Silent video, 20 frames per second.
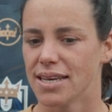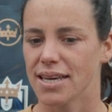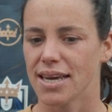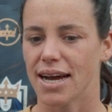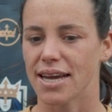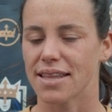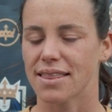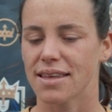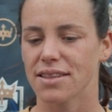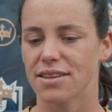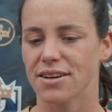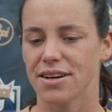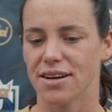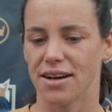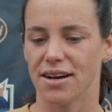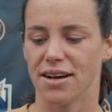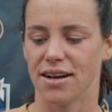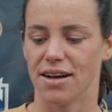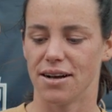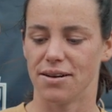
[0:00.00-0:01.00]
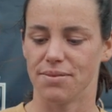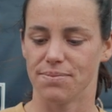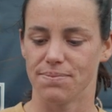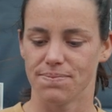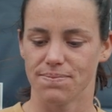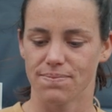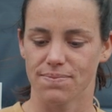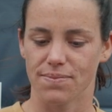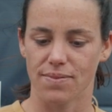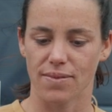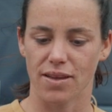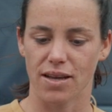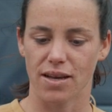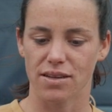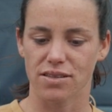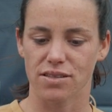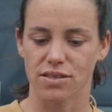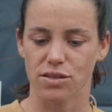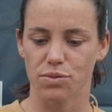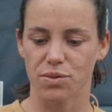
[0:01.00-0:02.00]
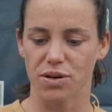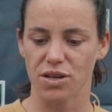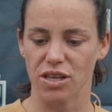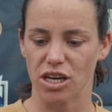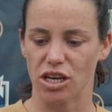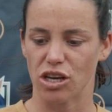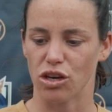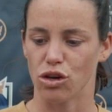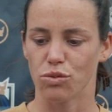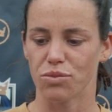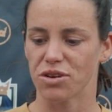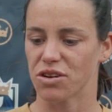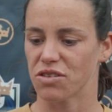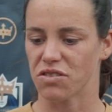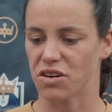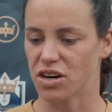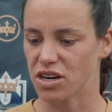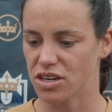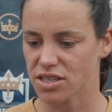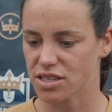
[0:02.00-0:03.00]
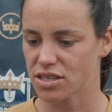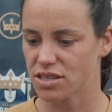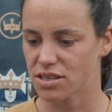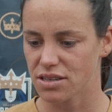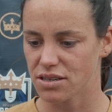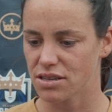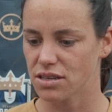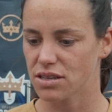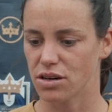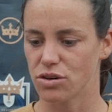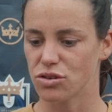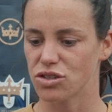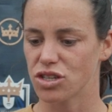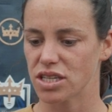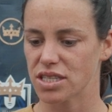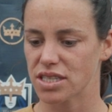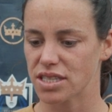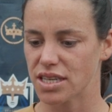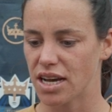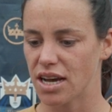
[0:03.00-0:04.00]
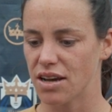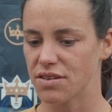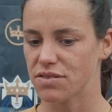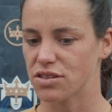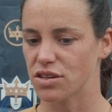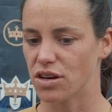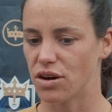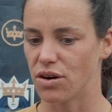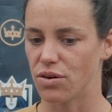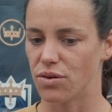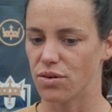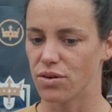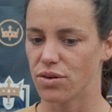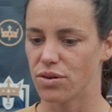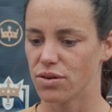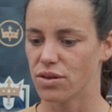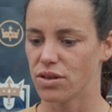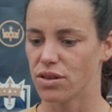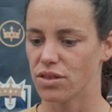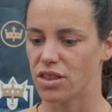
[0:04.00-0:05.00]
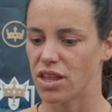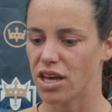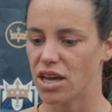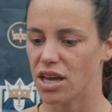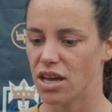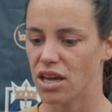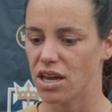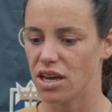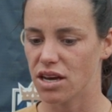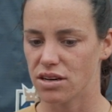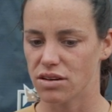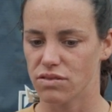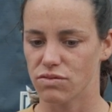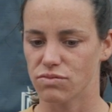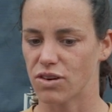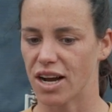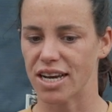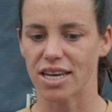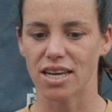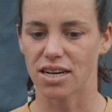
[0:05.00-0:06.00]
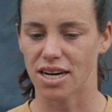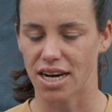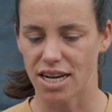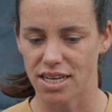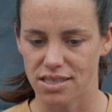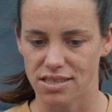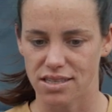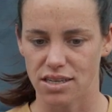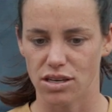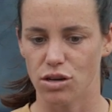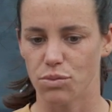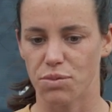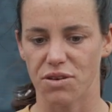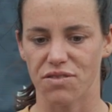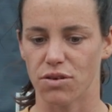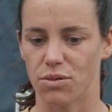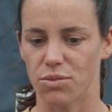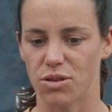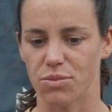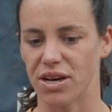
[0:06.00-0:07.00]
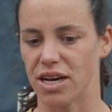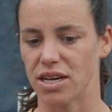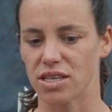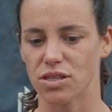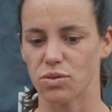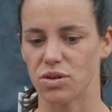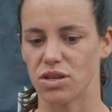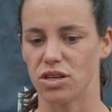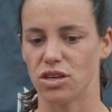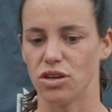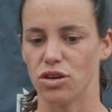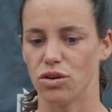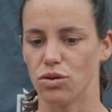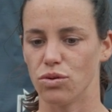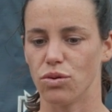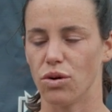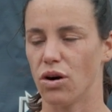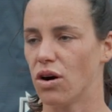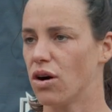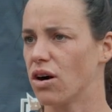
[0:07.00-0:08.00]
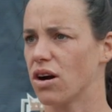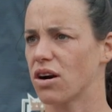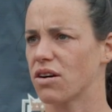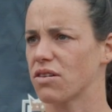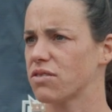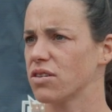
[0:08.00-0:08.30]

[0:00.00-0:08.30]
Yeah, I think they're a super, like, human first coaching staff, so they recognize that you perform the best when you are